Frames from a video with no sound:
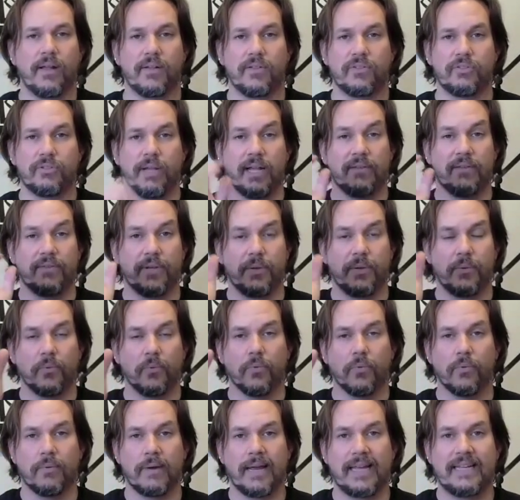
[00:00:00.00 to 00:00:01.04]
So I have a
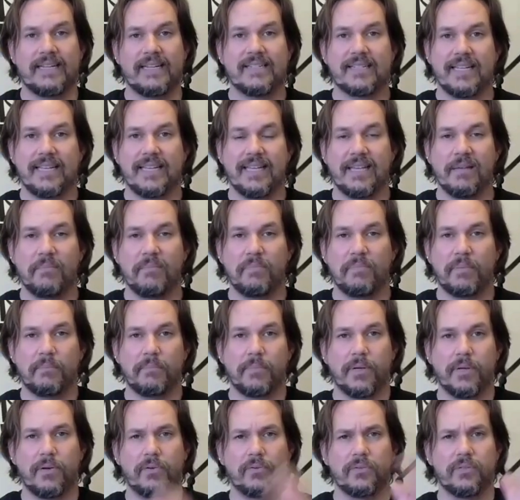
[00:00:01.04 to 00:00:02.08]
right hip
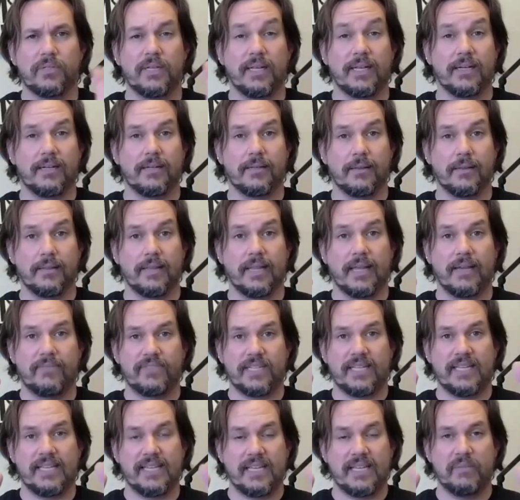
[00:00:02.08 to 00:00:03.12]
bone and a
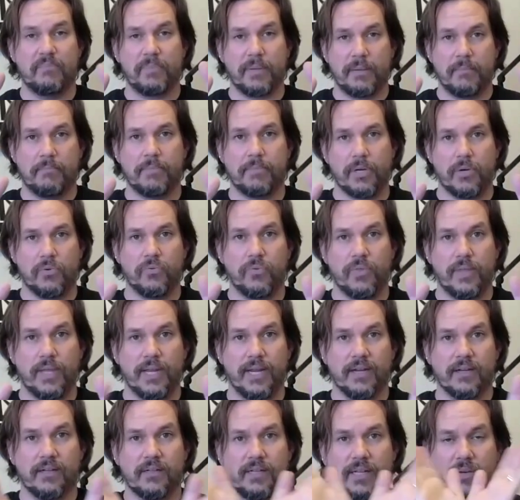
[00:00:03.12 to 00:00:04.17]
left hip bone
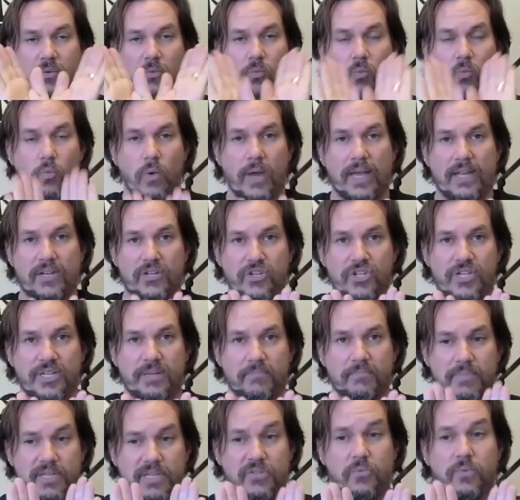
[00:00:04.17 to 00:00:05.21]
there, and wedged
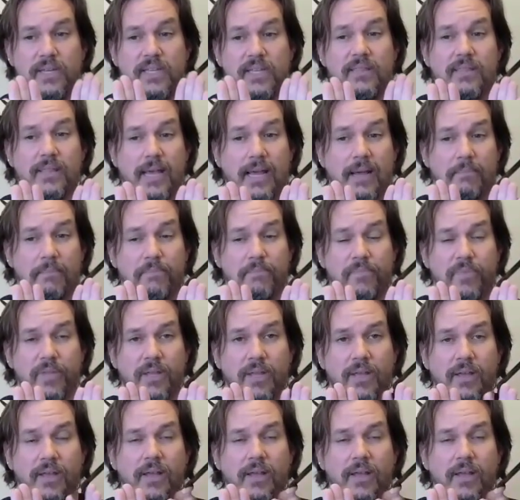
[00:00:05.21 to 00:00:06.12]
in between them